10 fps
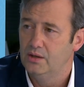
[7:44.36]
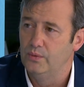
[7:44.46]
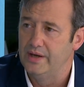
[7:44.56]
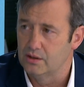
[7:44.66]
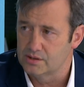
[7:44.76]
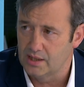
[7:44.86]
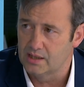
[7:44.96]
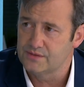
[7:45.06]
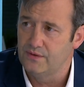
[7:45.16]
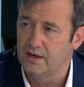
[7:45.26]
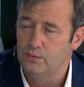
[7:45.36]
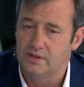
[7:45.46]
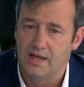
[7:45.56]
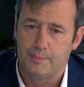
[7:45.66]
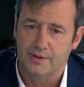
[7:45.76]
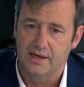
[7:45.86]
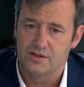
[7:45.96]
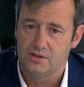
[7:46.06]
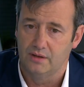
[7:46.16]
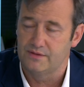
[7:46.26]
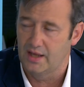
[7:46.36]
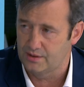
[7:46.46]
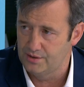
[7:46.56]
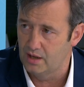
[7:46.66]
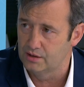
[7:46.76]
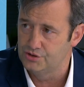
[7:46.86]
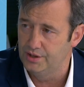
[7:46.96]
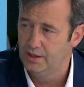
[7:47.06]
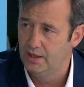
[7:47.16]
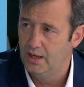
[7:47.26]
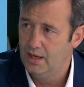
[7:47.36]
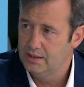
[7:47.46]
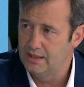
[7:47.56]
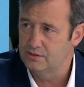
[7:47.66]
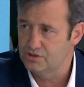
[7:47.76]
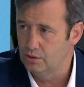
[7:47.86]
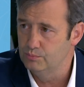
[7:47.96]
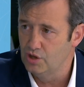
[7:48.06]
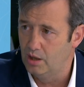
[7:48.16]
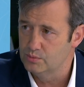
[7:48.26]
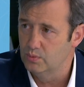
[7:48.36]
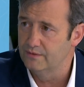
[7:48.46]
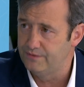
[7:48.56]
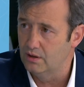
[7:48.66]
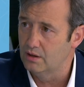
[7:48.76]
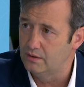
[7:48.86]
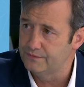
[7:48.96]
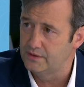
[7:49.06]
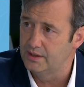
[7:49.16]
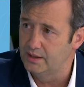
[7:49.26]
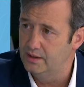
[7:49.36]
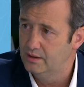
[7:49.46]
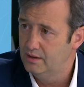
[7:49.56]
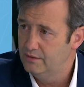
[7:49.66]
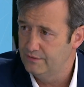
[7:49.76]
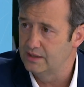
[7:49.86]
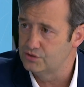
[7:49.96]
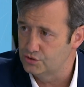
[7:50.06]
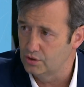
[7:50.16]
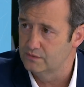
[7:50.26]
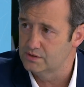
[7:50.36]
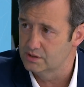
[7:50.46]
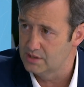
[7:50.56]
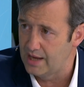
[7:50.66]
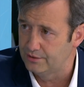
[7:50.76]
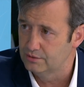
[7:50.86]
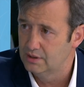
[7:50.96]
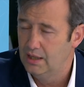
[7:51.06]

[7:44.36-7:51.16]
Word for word: we are satisfied with the application of technology, that some jobs will fall off the financial services ladder.